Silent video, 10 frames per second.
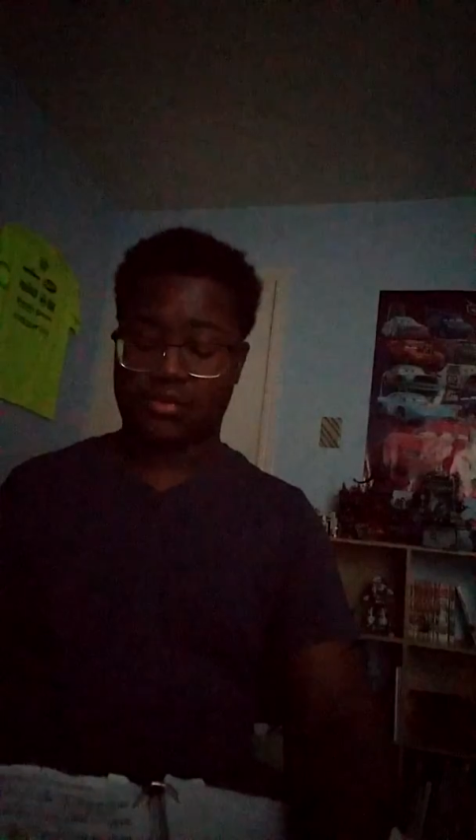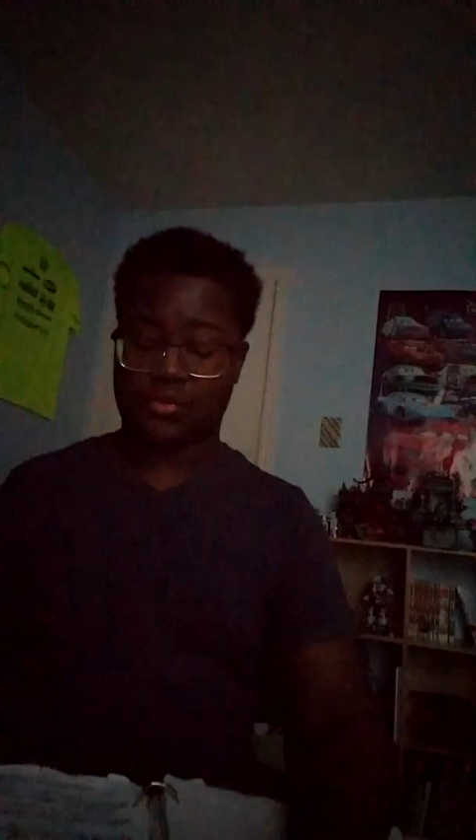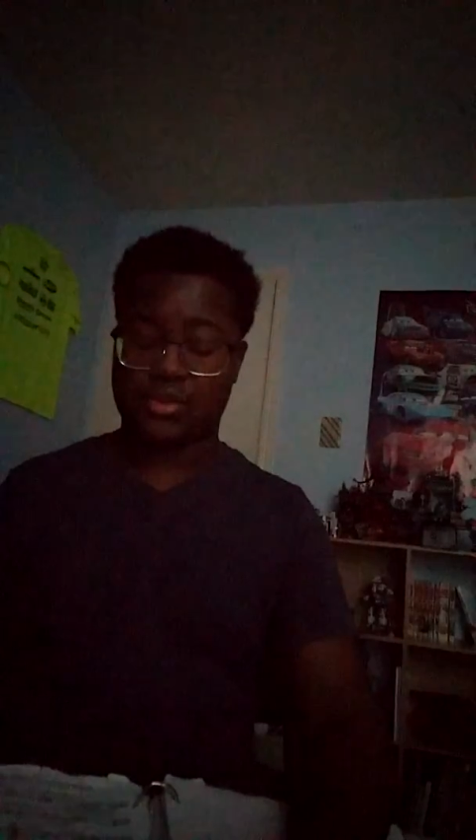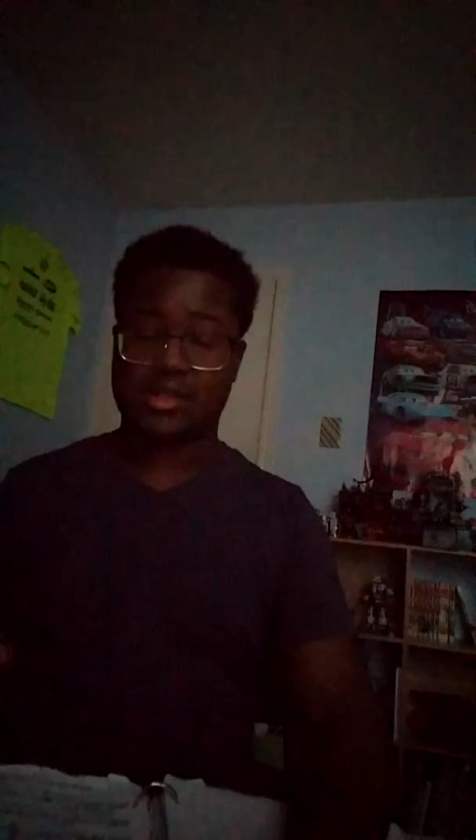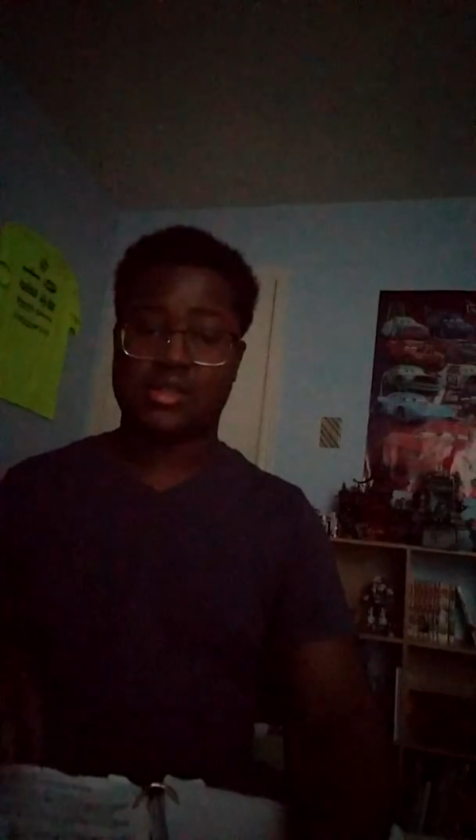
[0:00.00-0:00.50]

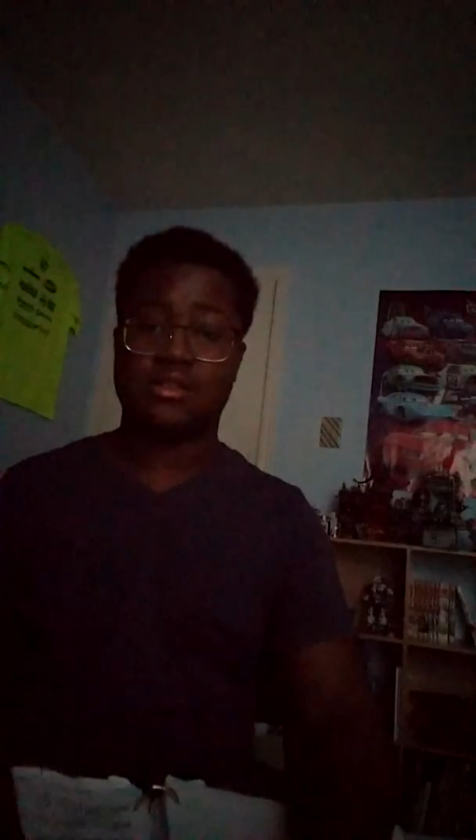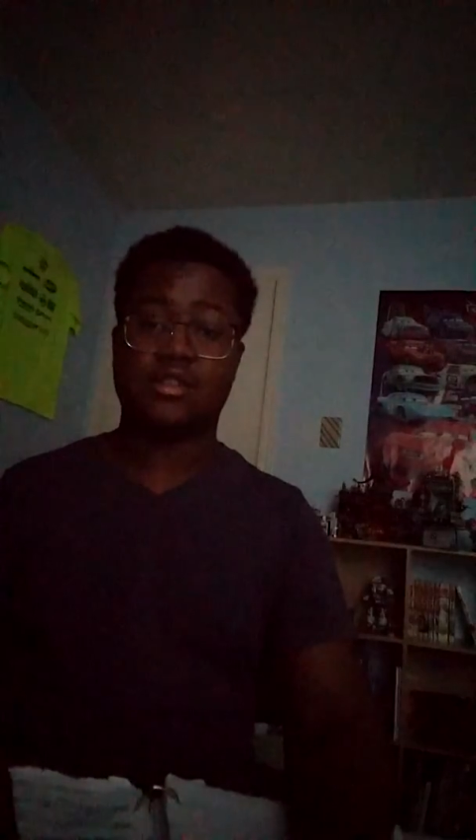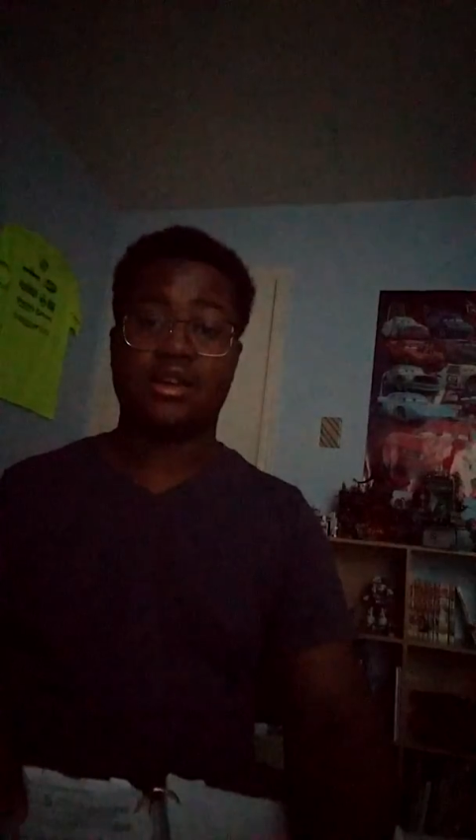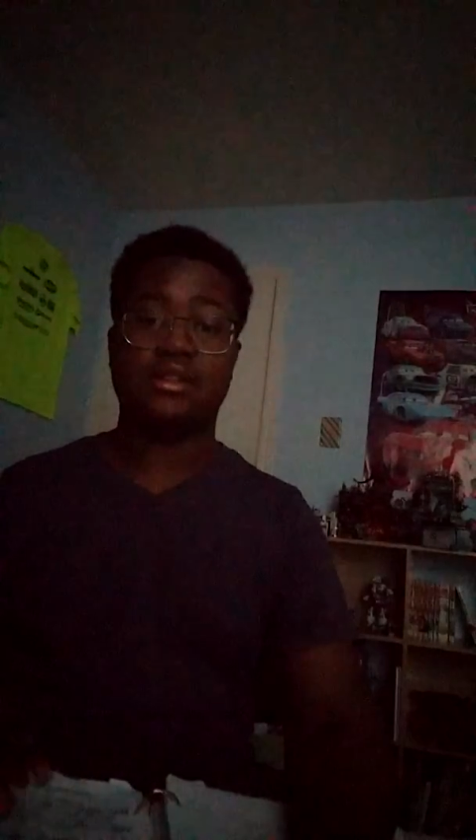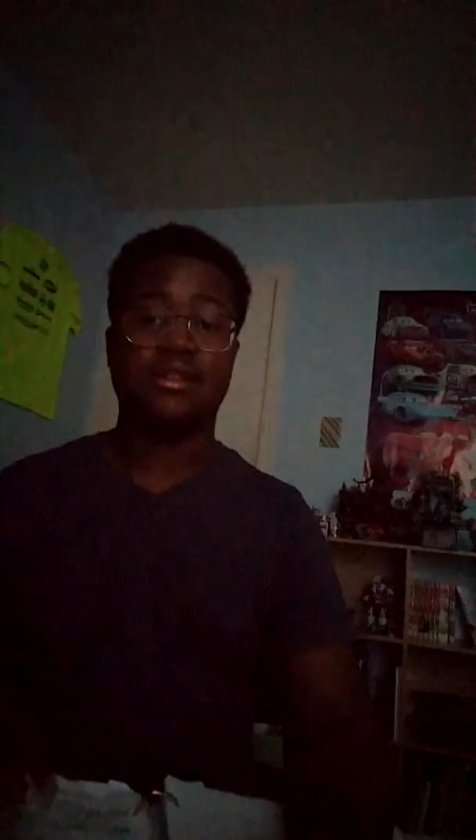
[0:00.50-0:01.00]
this song
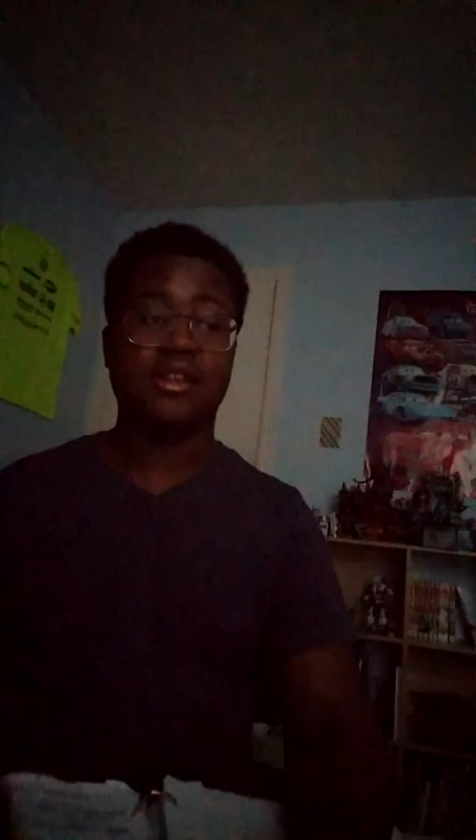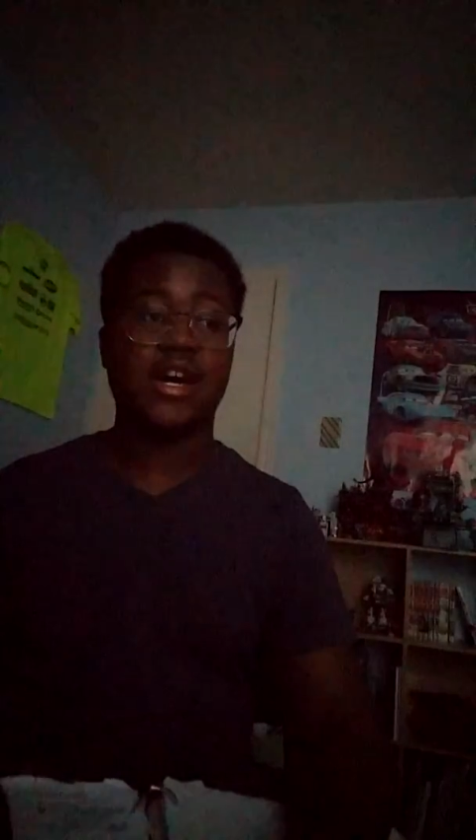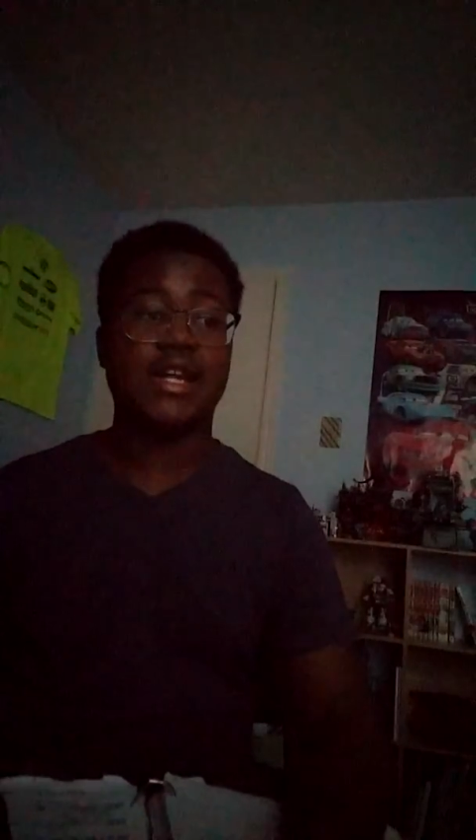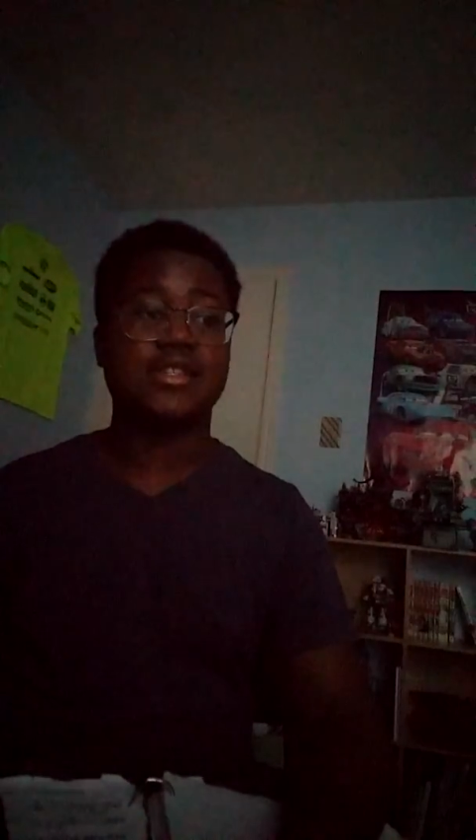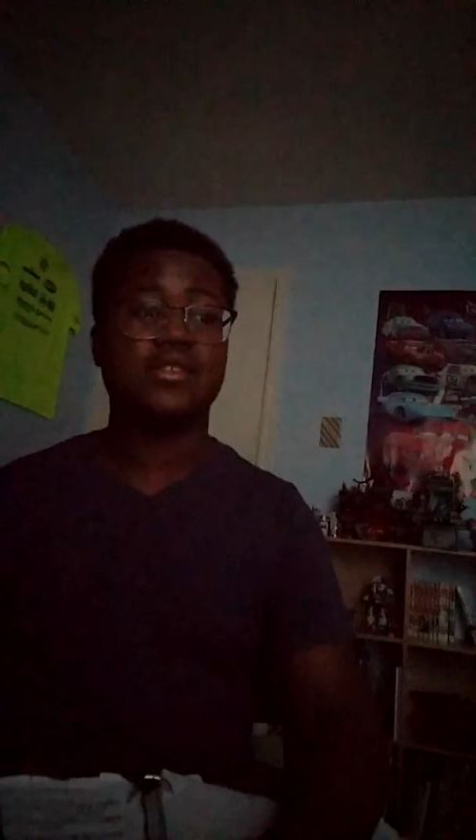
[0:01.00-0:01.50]
a
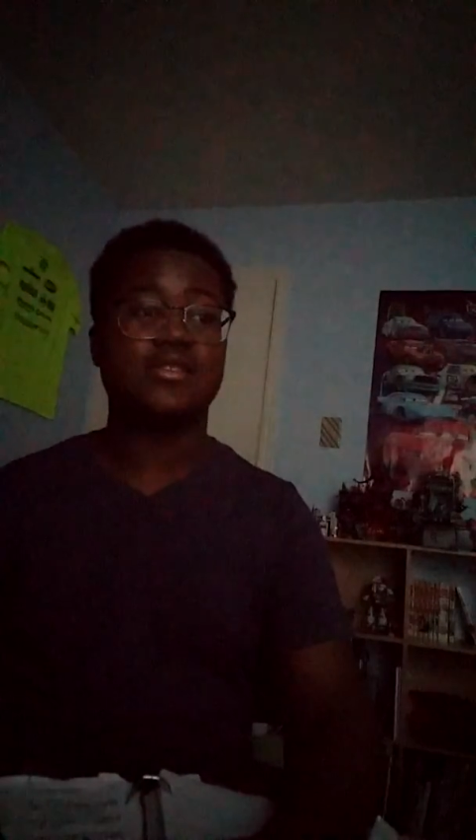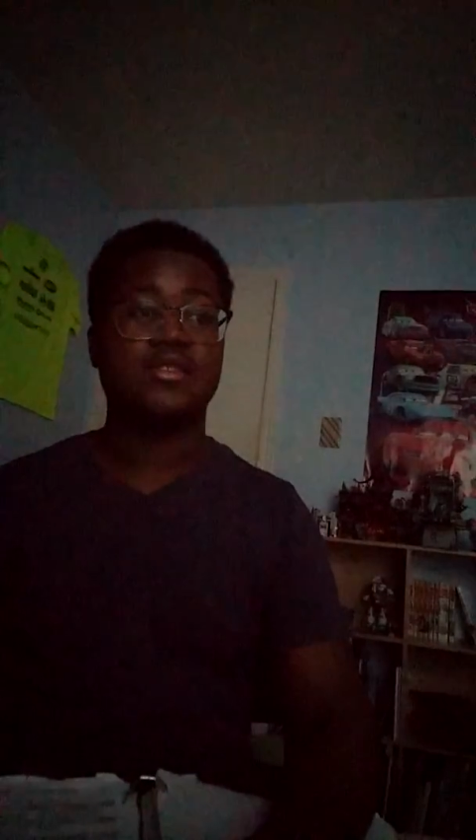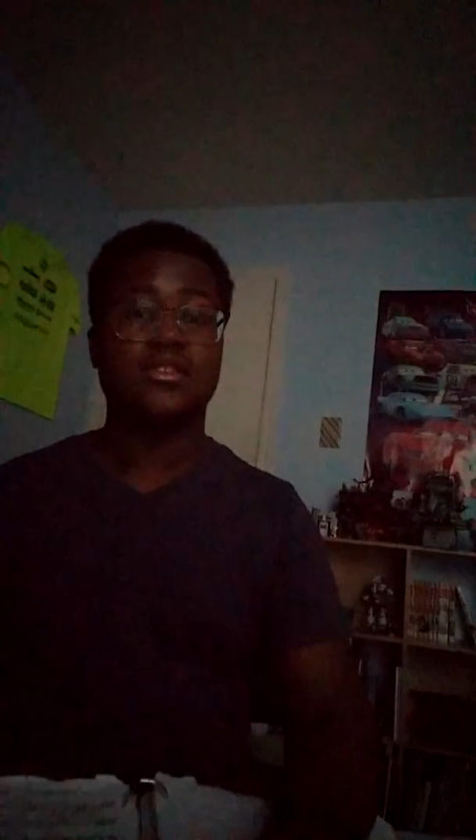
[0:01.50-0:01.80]
lot